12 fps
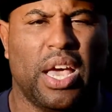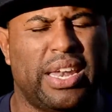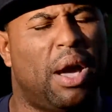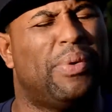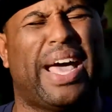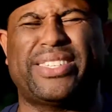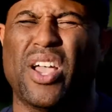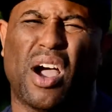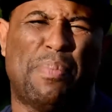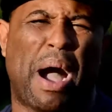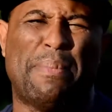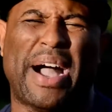And now when I
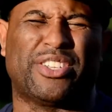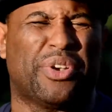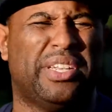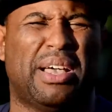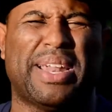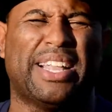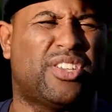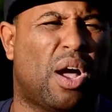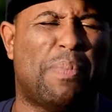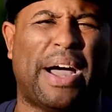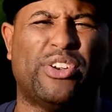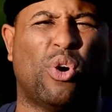talk about my dreams, I'm not
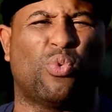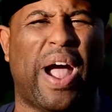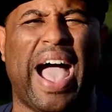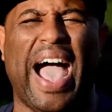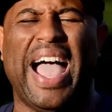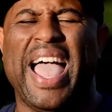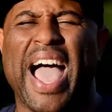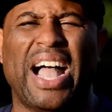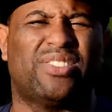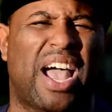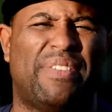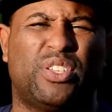talking about no ride.
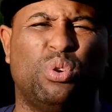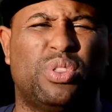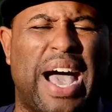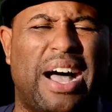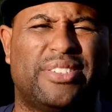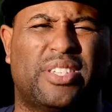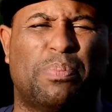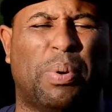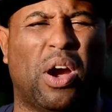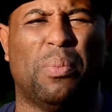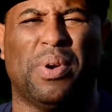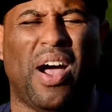I drive a 2000
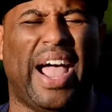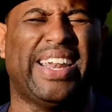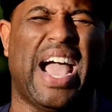Suburban, all right?